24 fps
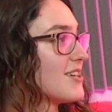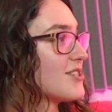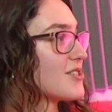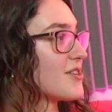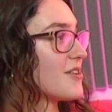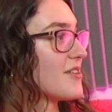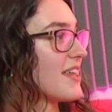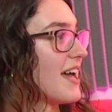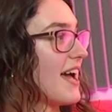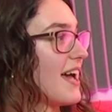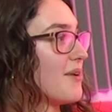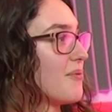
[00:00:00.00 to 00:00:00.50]

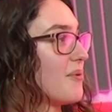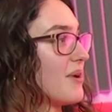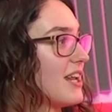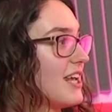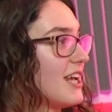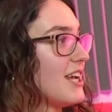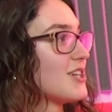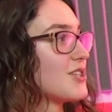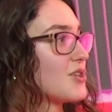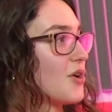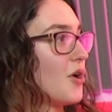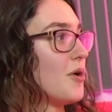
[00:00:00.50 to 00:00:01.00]
So then when
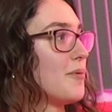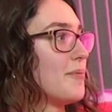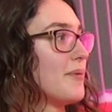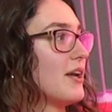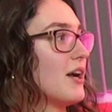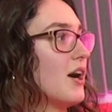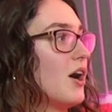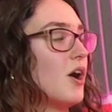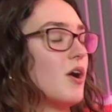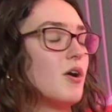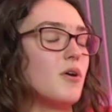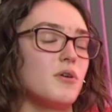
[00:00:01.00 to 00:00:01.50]
he told
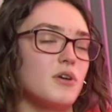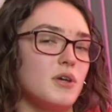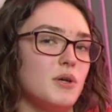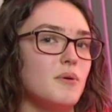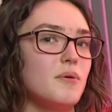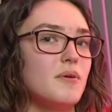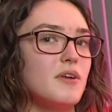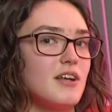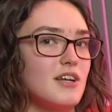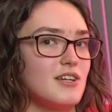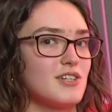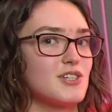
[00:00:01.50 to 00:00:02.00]
me, oh,
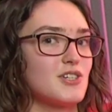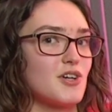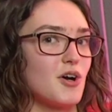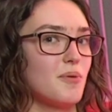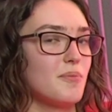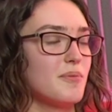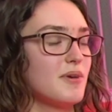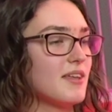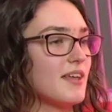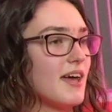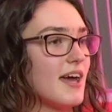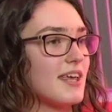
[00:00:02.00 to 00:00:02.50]
you didn't show
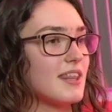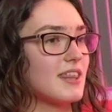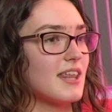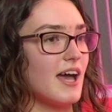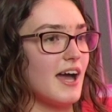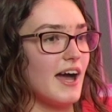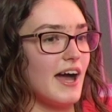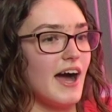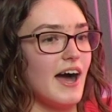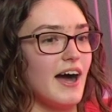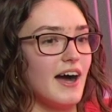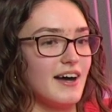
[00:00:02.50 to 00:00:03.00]
me, like,
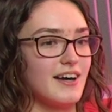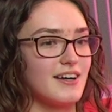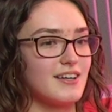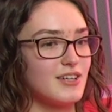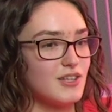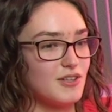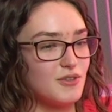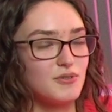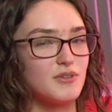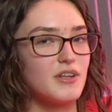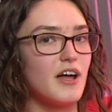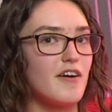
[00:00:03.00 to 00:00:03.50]
that
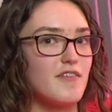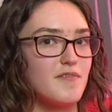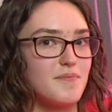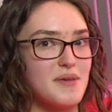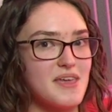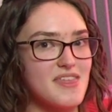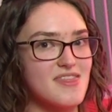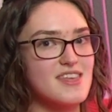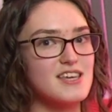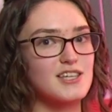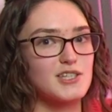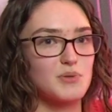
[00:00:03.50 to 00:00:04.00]
you love
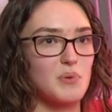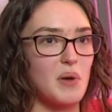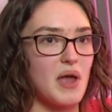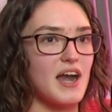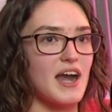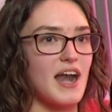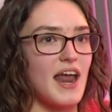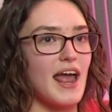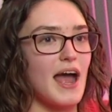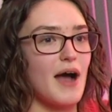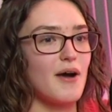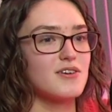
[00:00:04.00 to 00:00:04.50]
me in this way
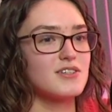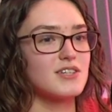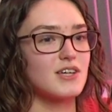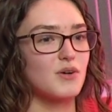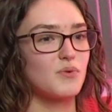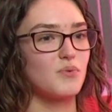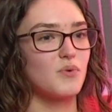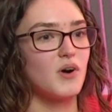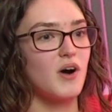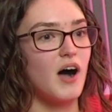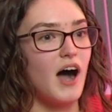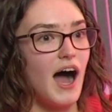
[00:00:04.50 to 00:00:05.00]
today, I was
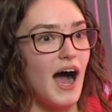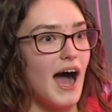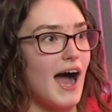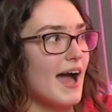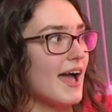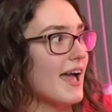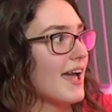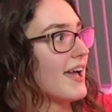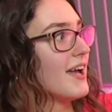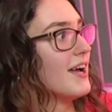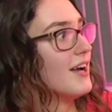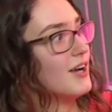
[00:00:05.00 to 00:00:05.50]
like, well,
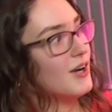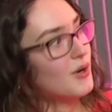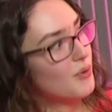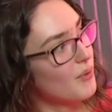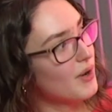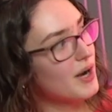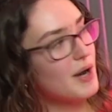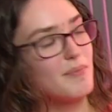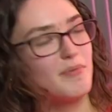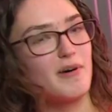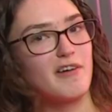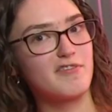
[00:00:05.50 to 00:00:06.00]
I
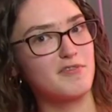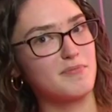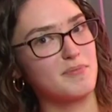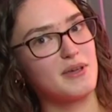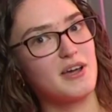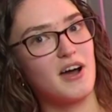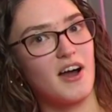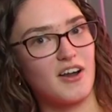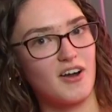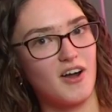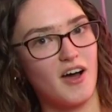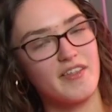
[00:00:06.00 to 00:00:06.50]
went above and
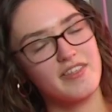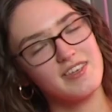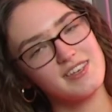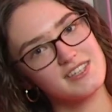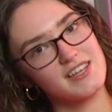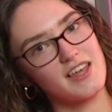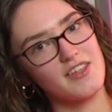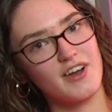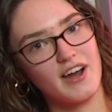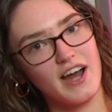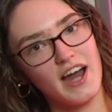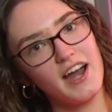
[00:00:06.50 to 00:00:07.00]
beyond in all these
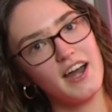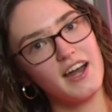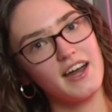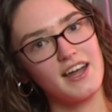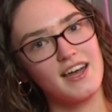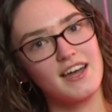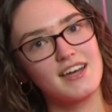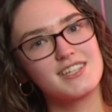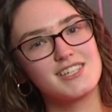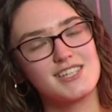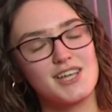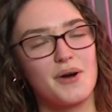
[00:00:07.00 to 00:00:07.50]
other
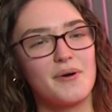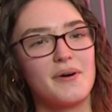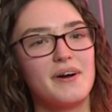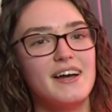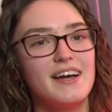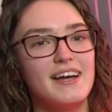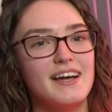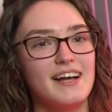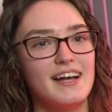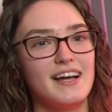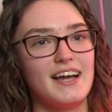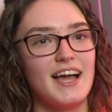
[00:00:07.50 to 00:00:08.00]
areas. So
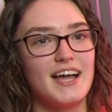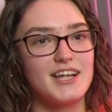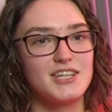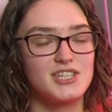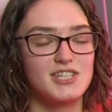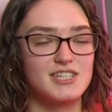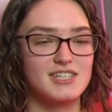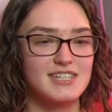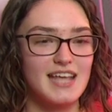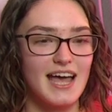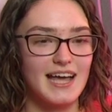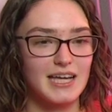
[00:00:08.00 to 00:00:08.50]
it's
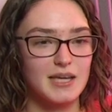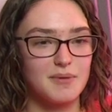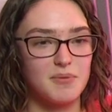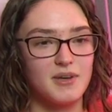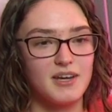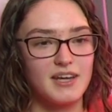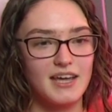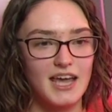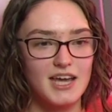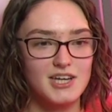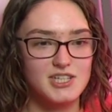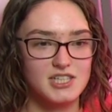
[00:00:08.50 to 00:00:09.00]
just that
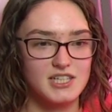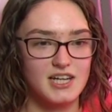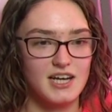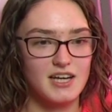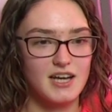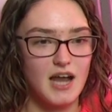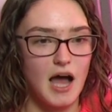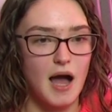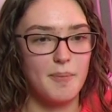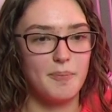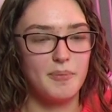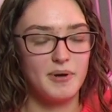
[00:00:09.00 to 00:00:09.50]
communication
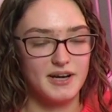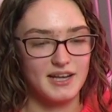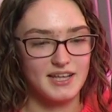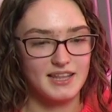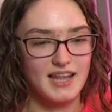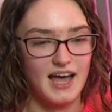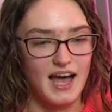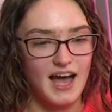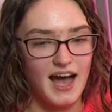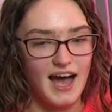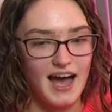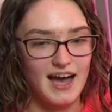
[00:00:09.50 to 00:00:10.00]
and not putting
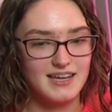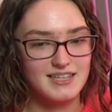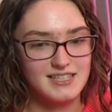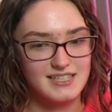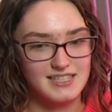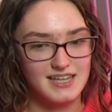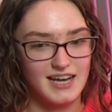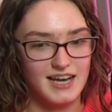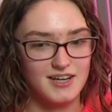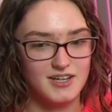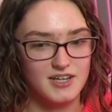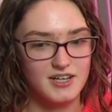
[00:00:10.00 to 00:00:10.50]
that high
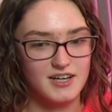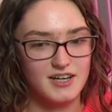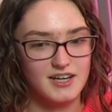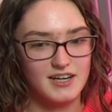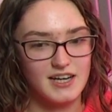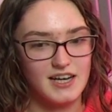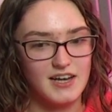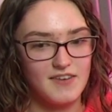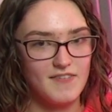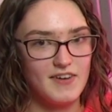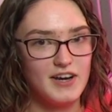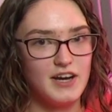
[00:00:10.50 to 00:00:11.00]
standard,
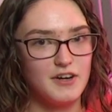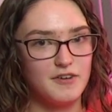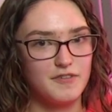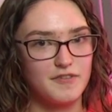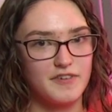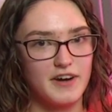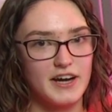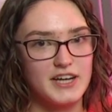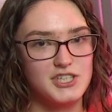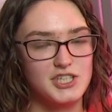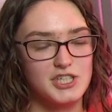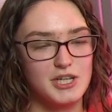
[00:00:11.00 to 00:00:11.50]
even in
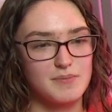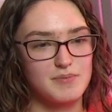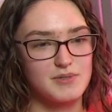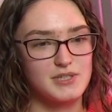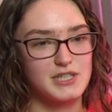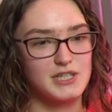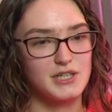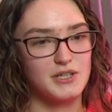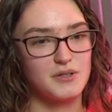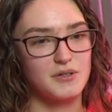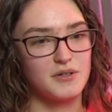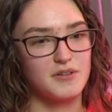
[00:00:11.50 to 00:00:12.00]
friendships
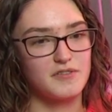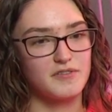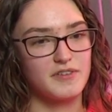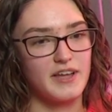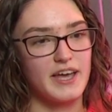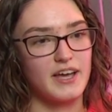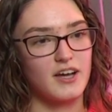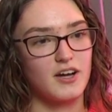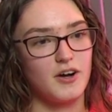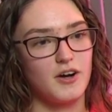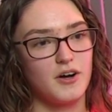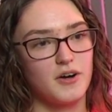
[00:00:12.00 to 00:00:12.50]
too, of
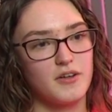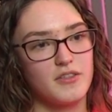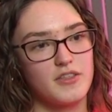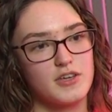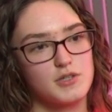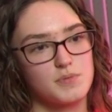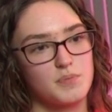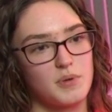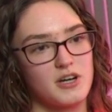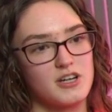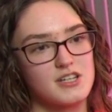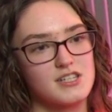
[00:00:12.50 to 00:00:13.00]
like, oh,
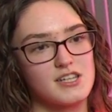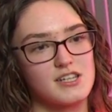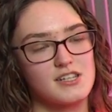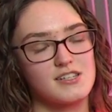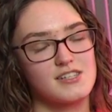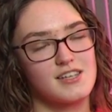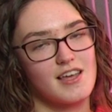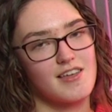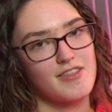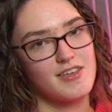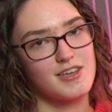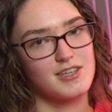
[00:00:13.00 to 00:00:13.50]
this person
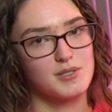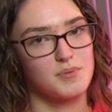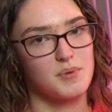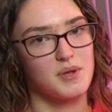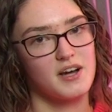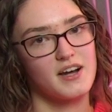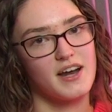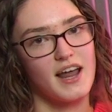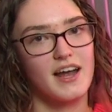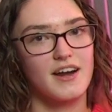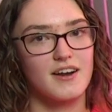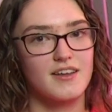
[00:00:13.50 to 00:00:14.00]
said this to me
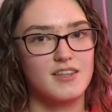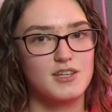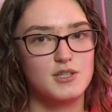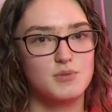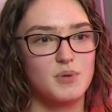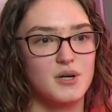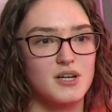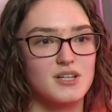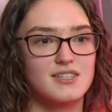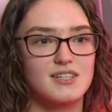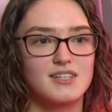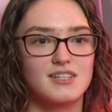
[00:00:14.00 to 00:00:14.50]
today, or this
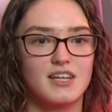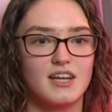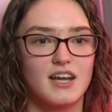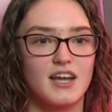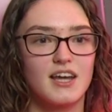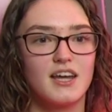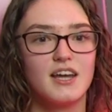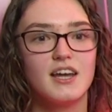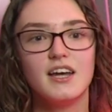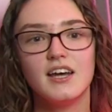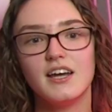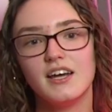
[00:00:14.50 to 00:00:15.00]
person
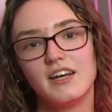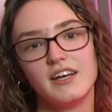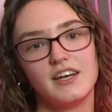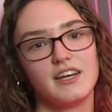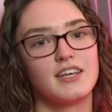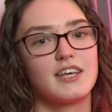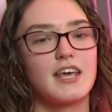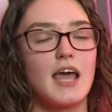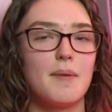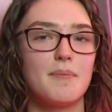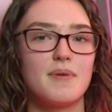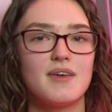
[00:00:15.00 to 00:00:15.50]
didn't
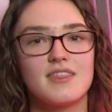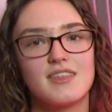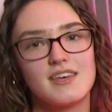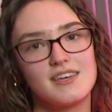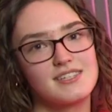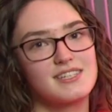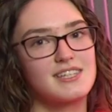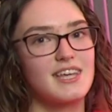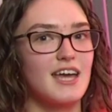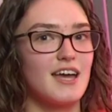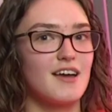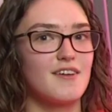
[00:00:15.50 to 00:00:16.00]
get me
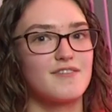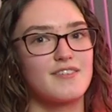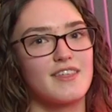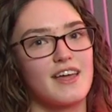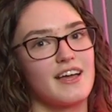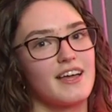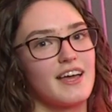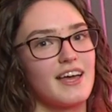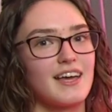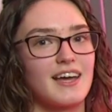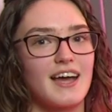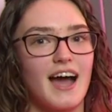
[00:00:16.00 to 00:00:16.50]
this gift
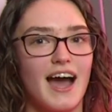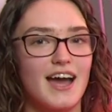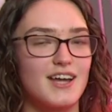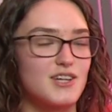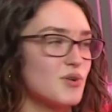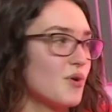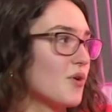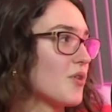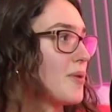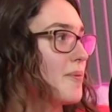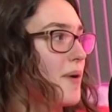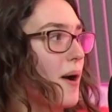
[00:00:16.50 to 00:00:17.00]
that, like, I
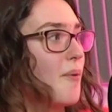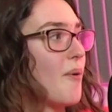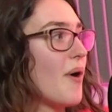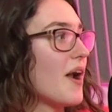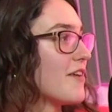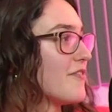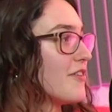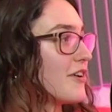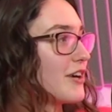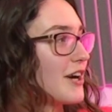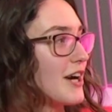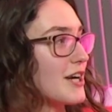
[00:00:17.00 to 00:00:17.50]
told them I
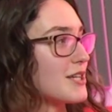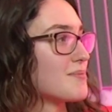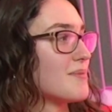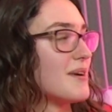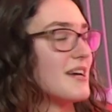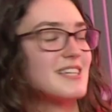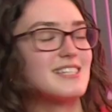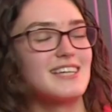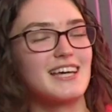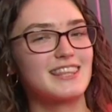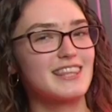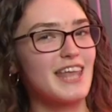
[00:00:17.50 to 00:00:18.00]
wanted for
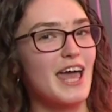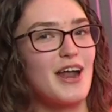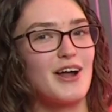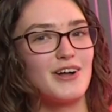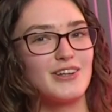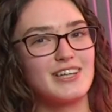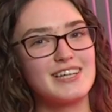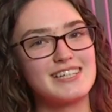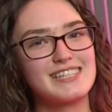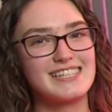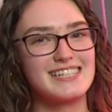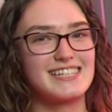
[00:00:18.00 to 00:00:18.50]
Christmas. Like, they
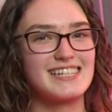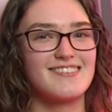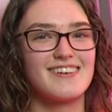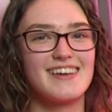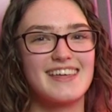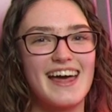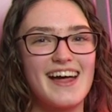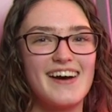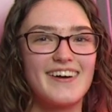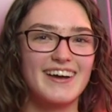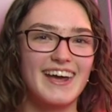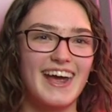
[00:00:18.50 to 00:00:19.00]
don't listen to me,
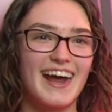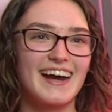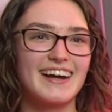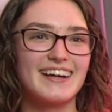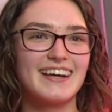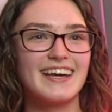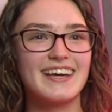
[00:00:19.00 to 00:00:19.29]
they don't care.